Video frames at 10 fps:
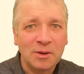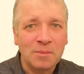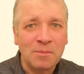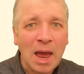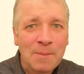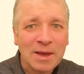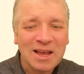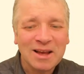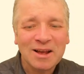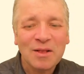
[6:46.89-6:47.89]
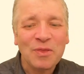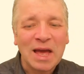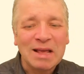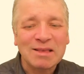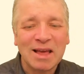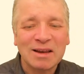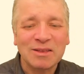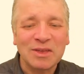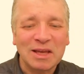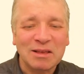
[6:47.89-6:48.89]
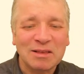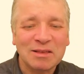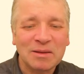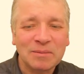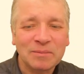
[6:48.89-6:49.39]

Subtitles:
Maybe they said this.